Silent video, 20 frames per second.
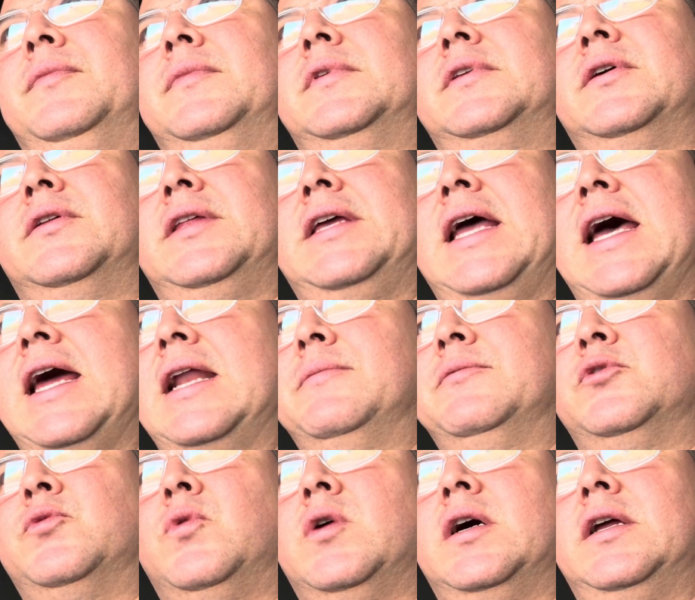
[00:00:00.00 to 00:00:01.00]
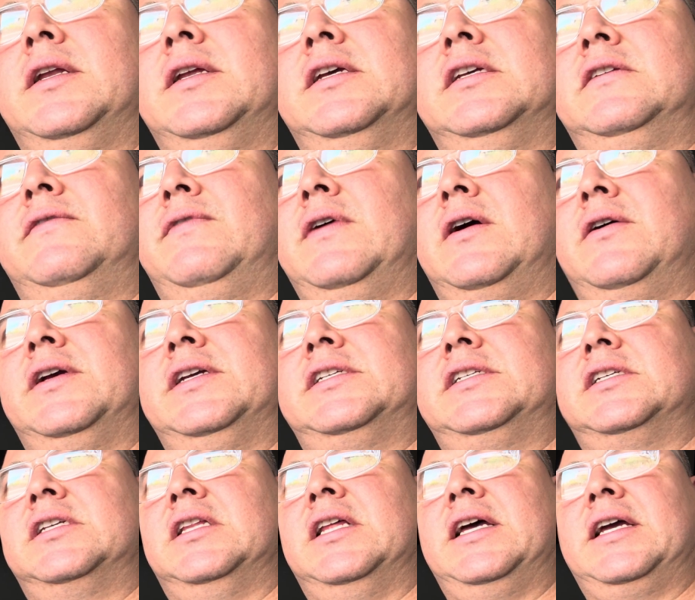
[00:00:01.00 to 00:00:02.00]
So the Adams one is very
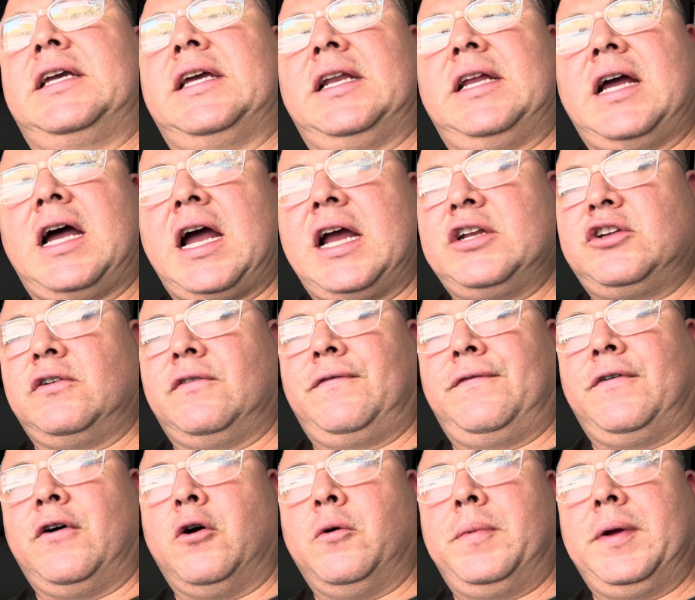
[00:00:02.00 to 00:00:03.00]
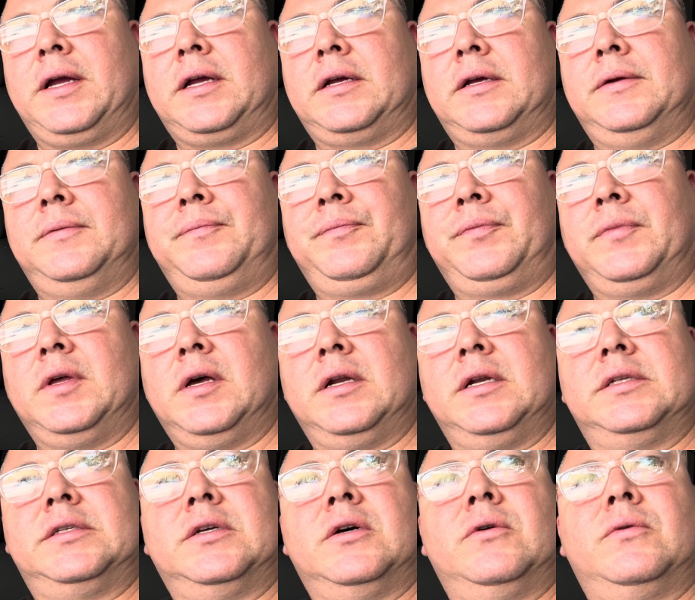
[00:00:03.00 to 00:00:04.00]
slick and hydrophobic on
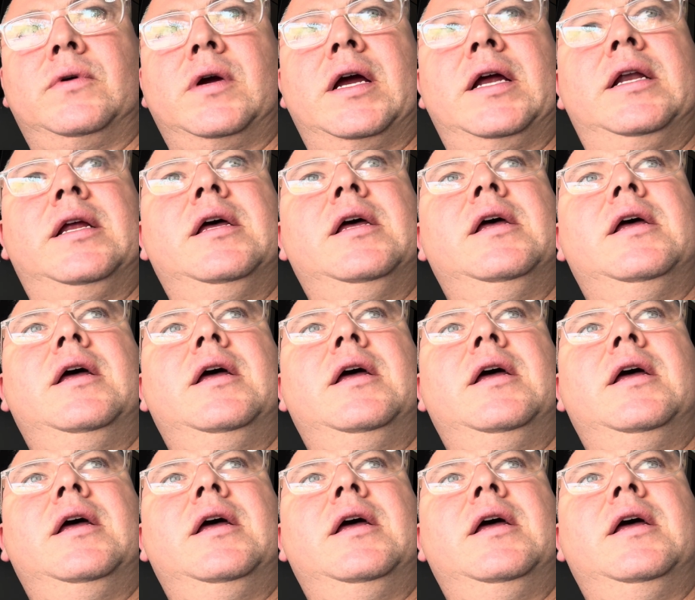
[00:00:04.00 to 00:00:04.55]
its own right.